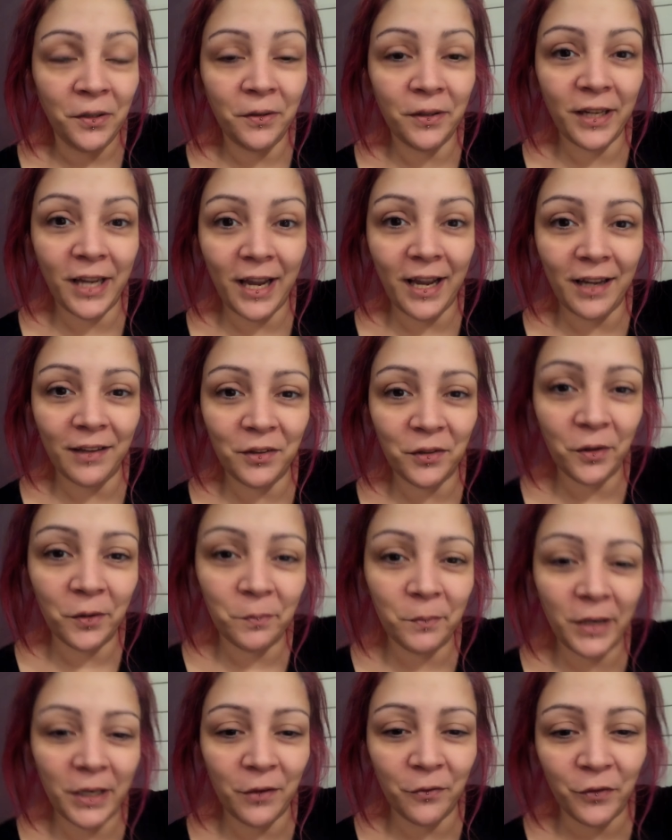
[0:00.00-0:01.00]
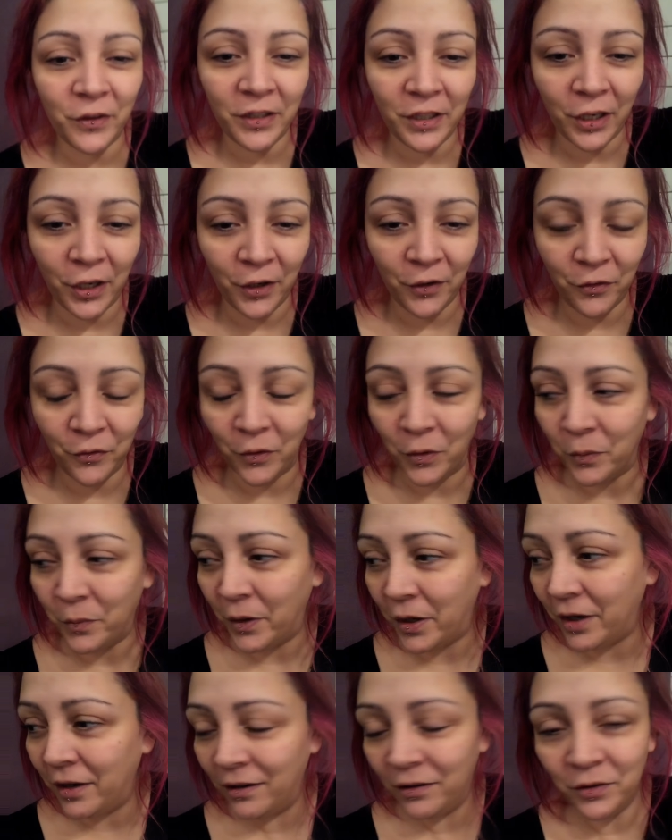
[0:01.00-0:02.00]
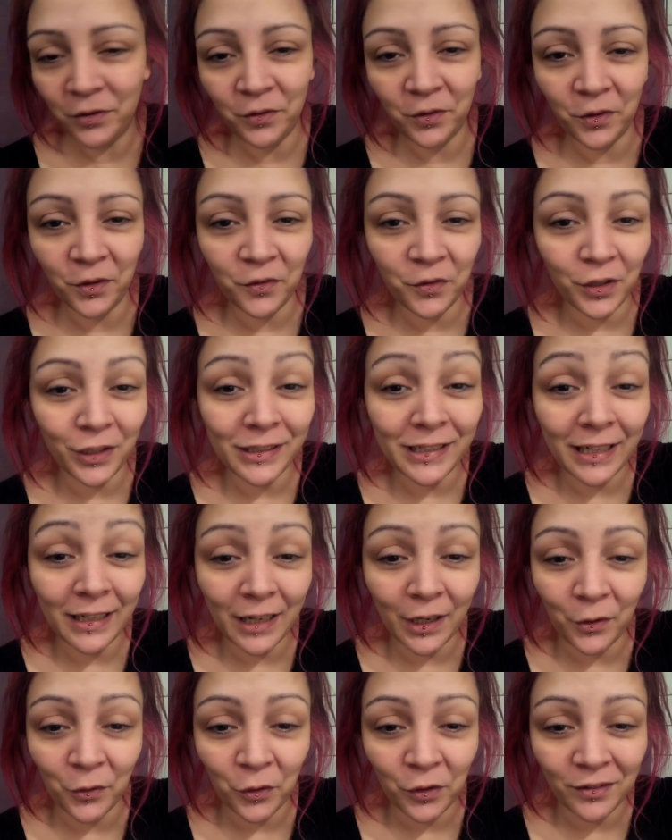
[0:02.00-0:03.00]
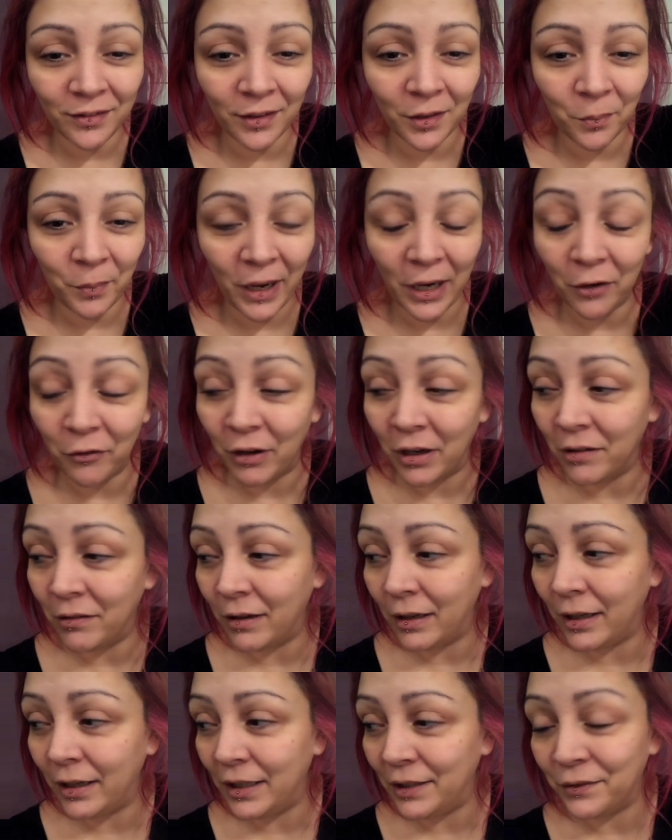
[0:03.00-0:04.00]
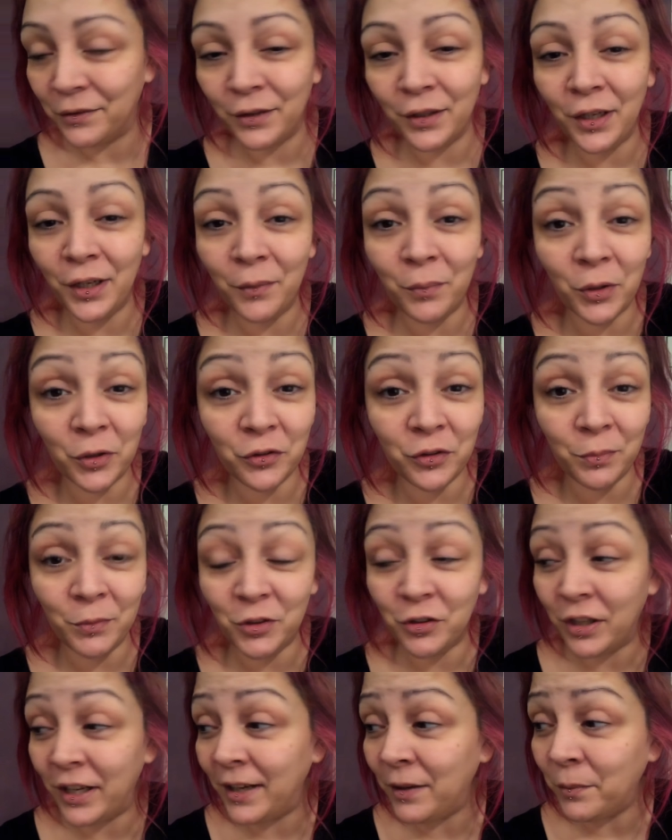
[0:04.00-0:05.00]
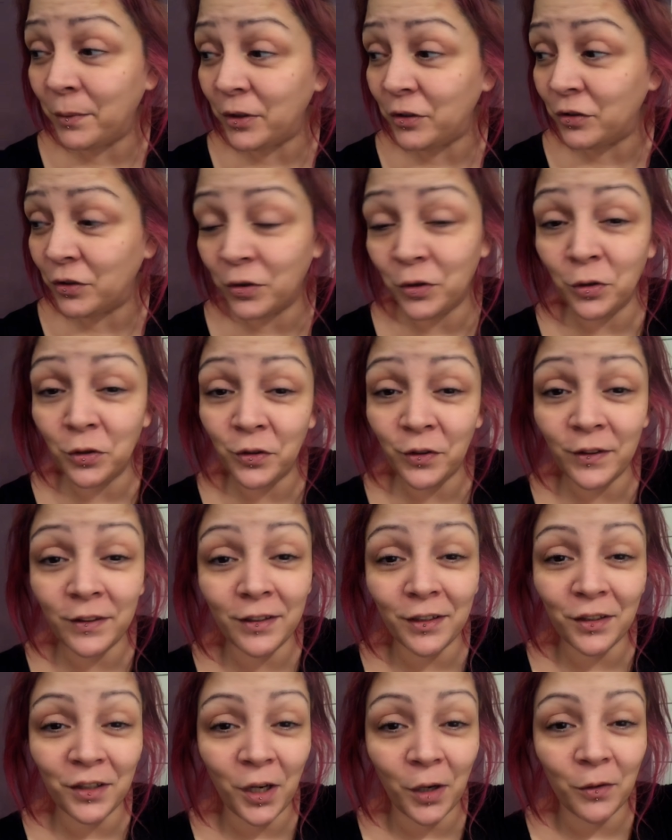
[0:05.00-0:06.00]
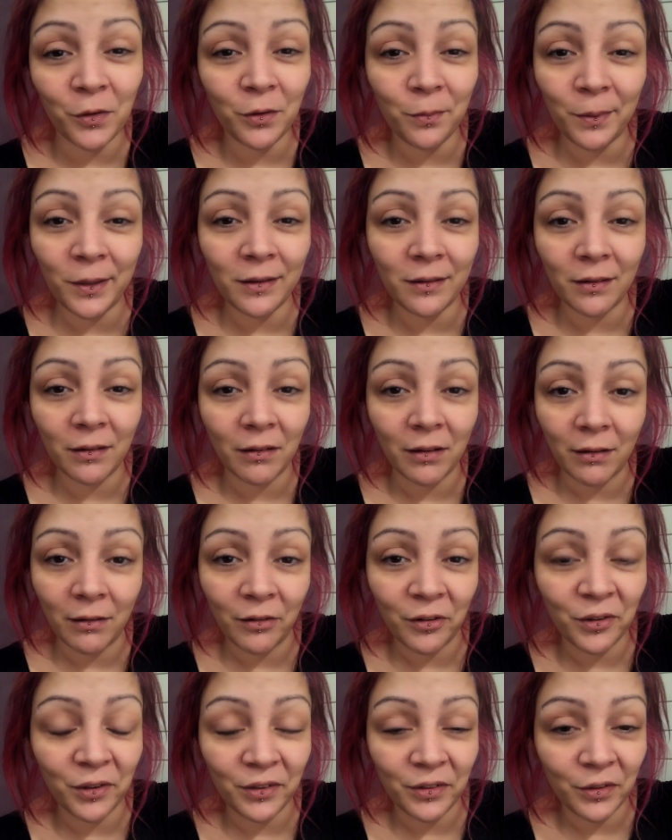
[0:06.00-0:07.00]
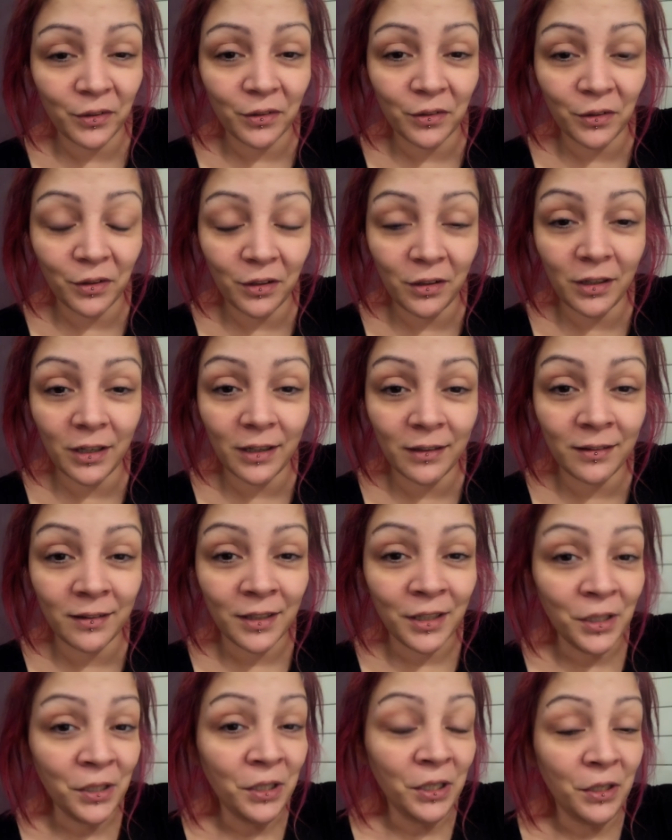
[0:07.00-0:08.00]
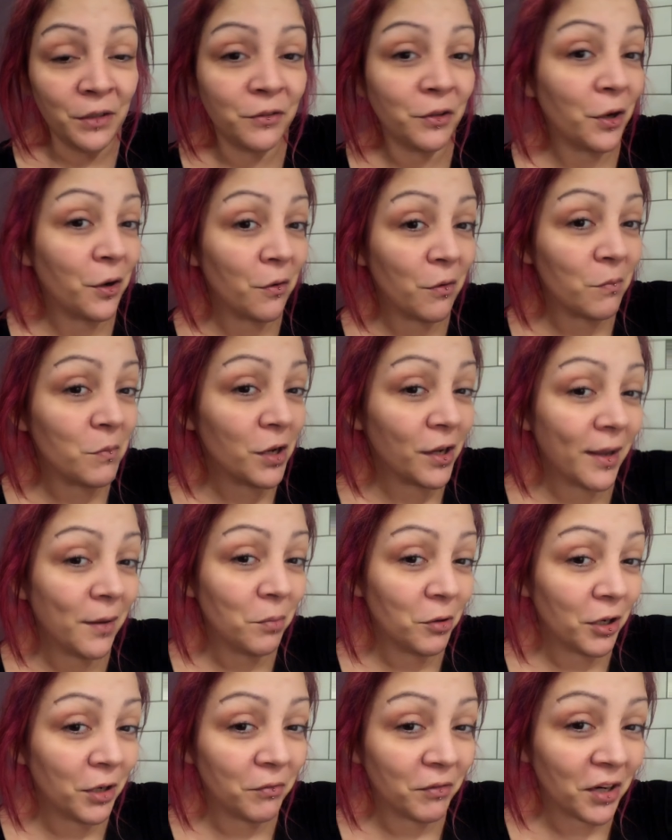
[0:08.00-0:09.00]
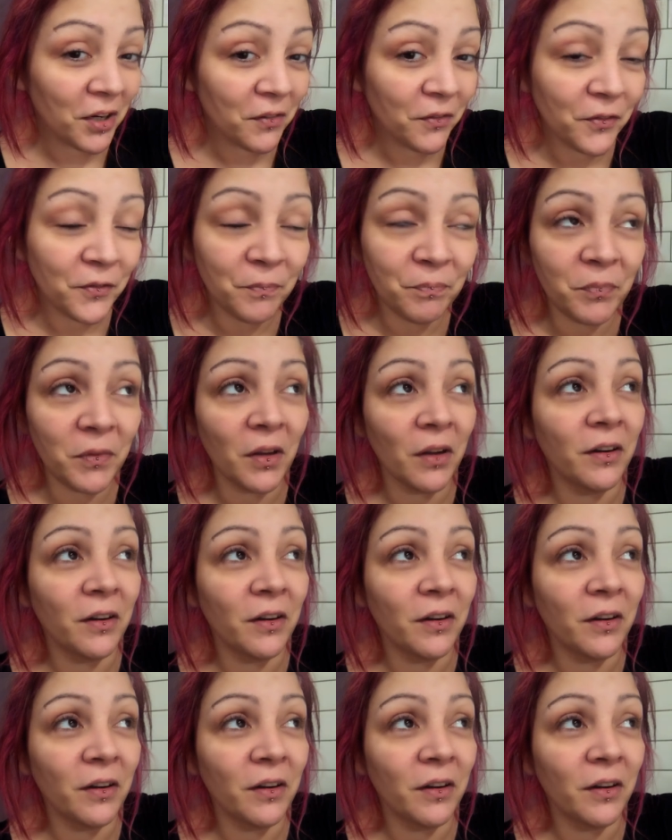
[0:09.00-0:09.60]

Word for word: Okay, so I haven't made a video for a while. Sorry if you can hear that noise in the background. It is the washing machine, which of course is going to go on spin cycle as soon as I do this. So I'm looking pretty rough.